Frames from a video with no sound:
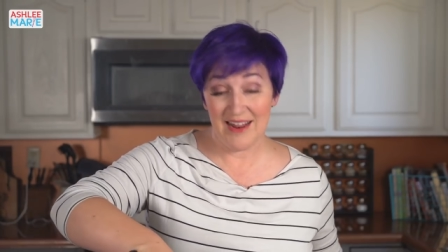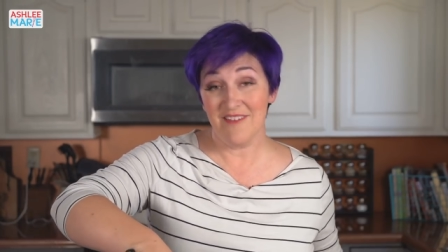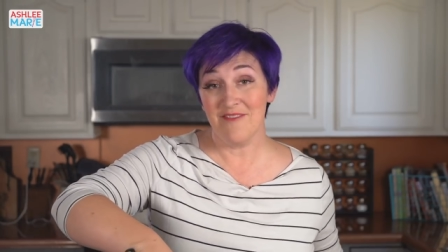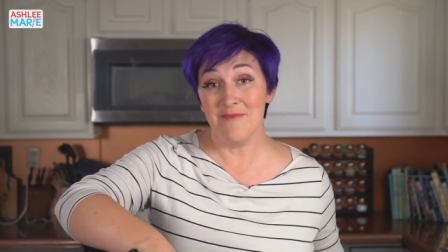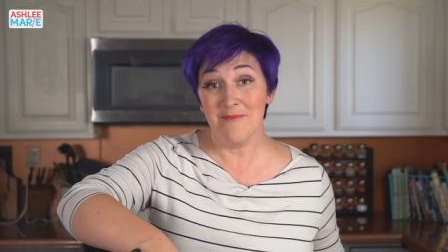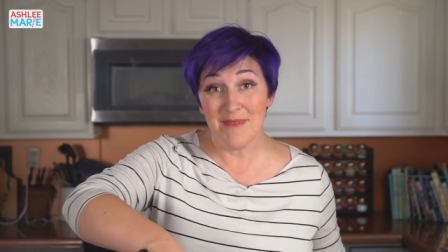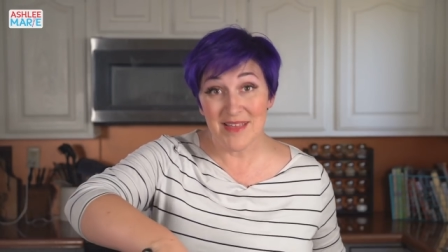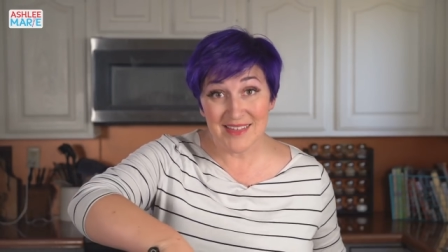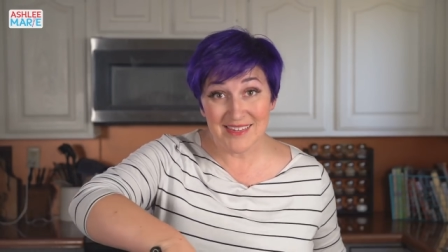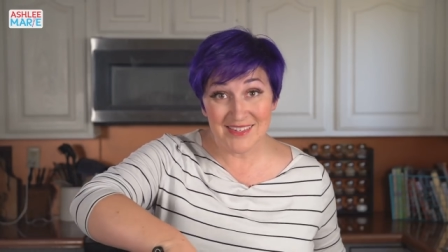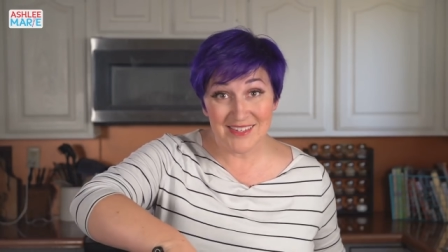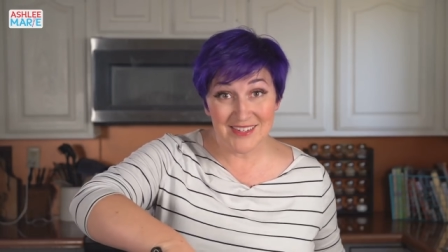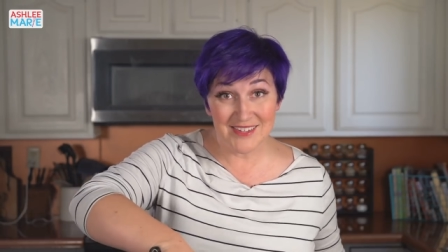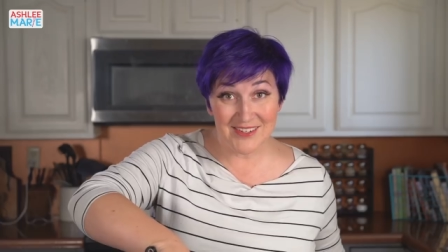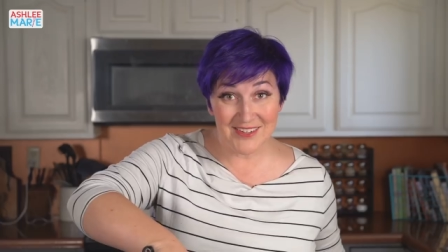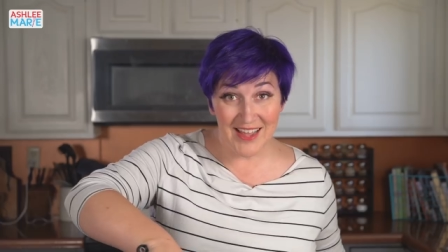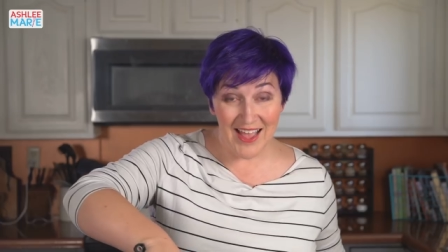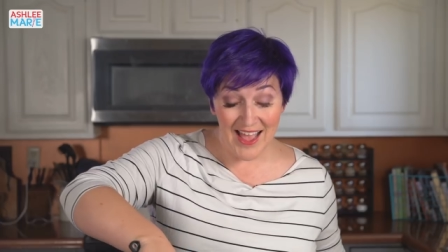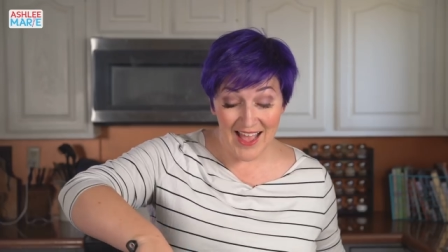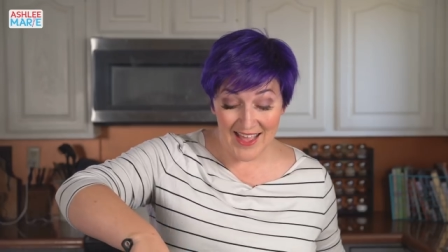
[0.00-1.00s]
I've missed
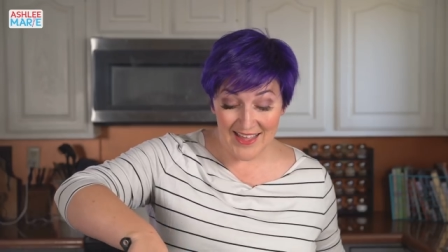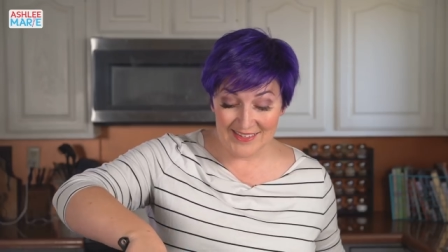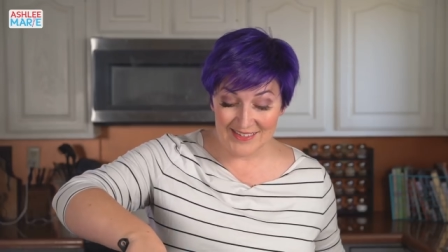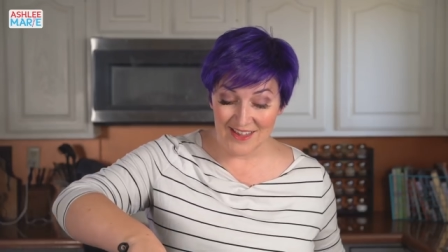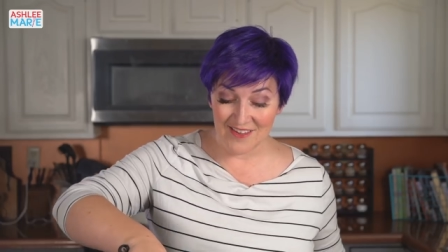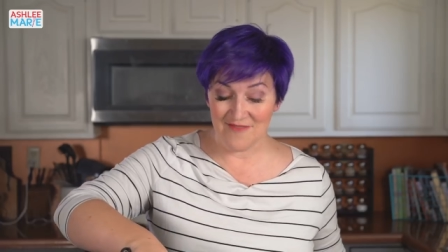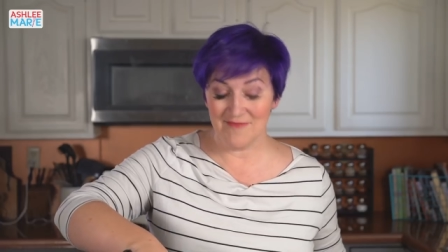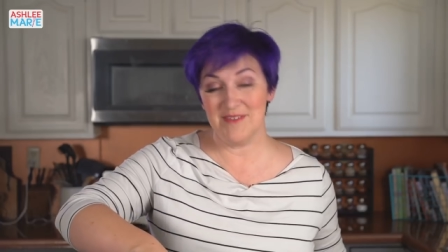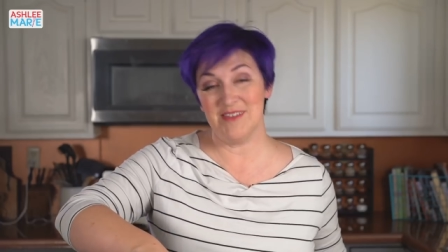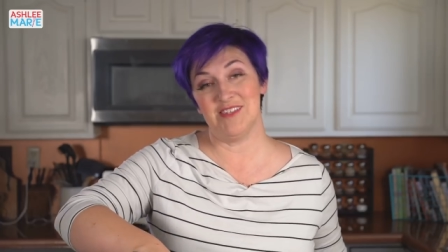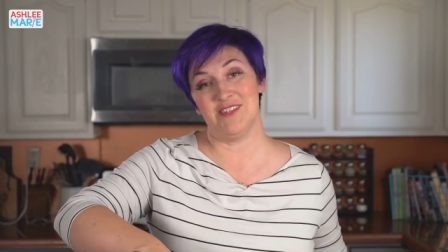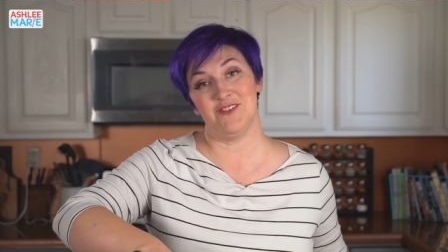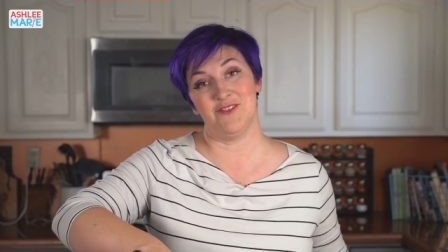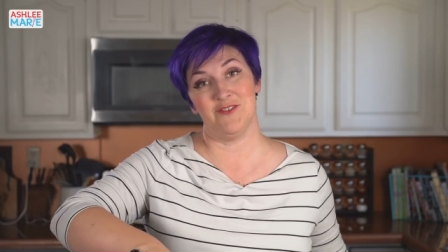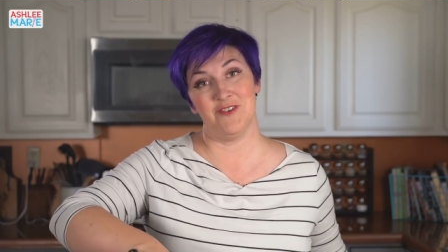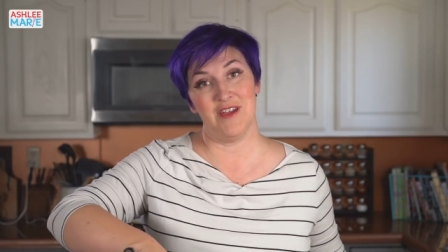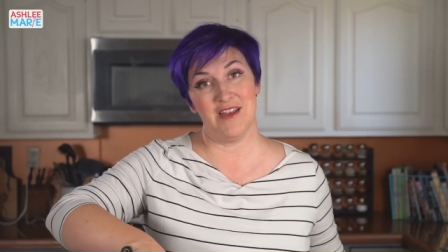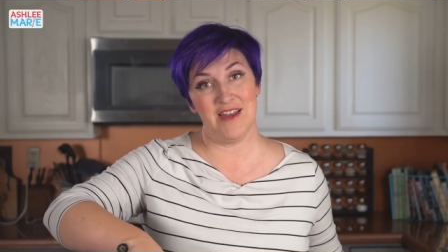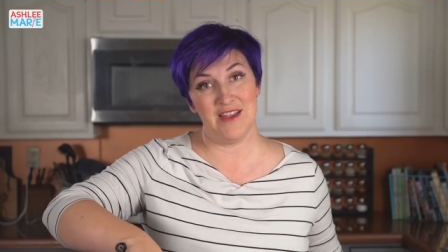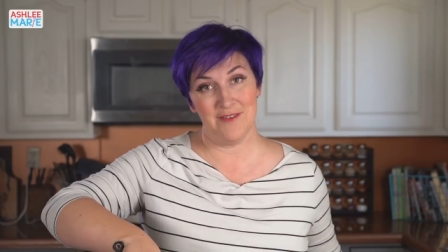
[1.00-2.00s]
you guys. I've missed
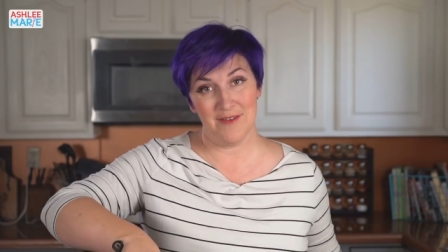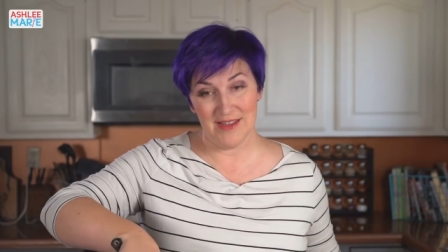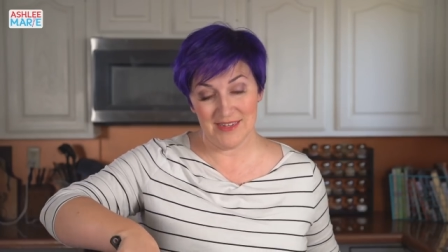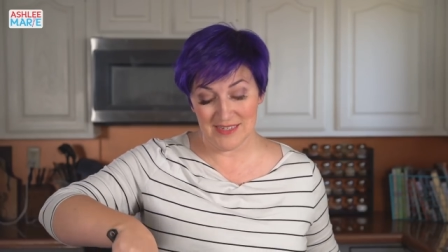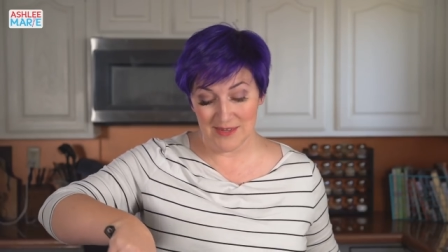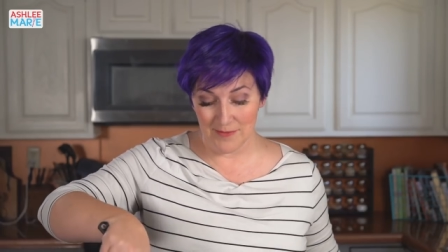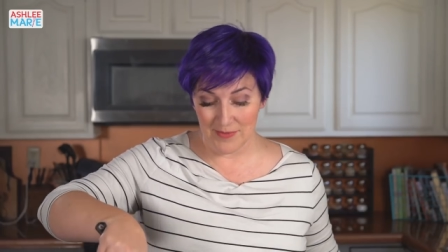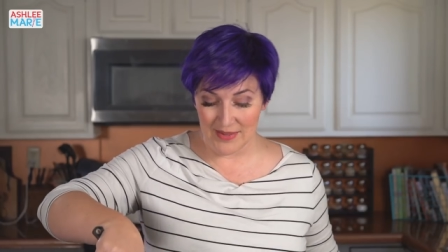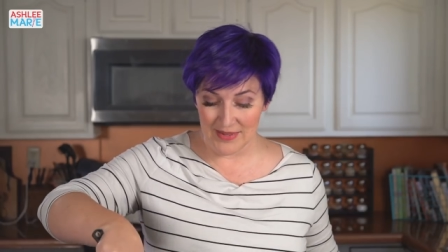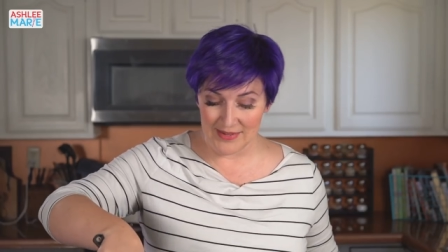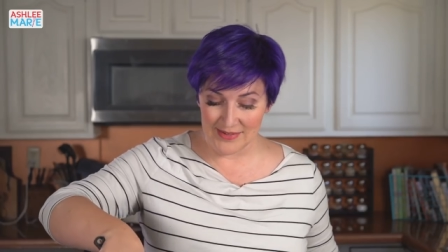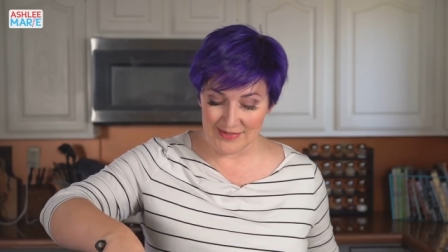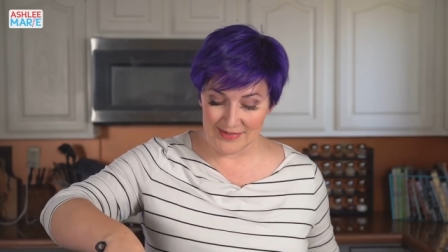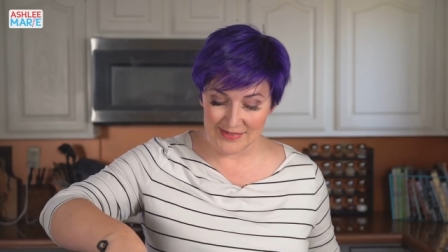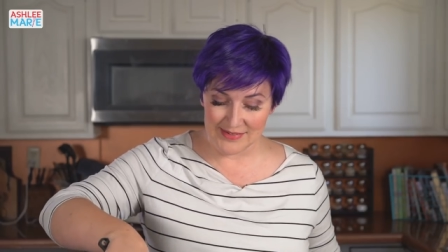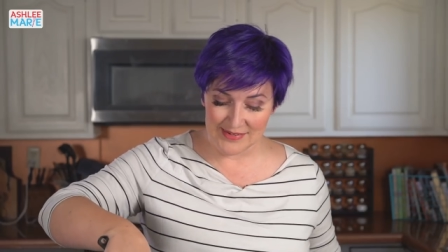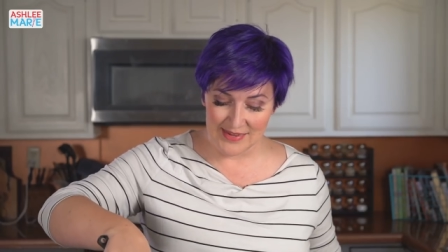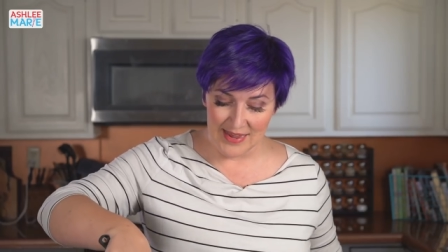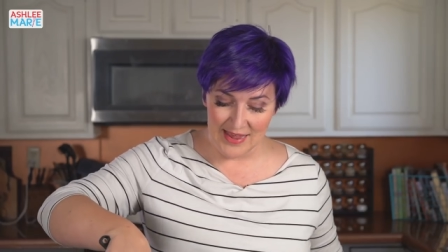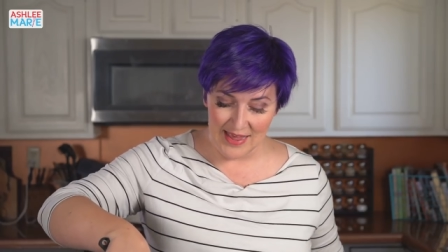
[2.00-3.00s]
creating
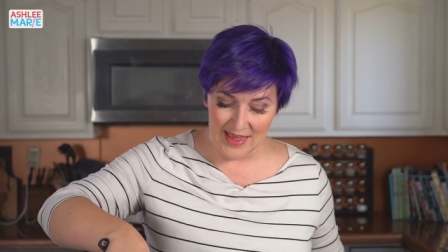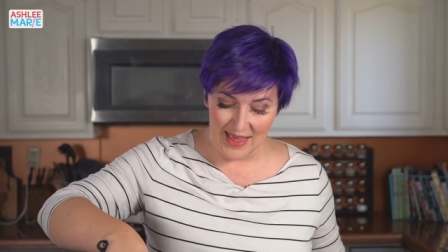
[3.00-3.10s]
recipes.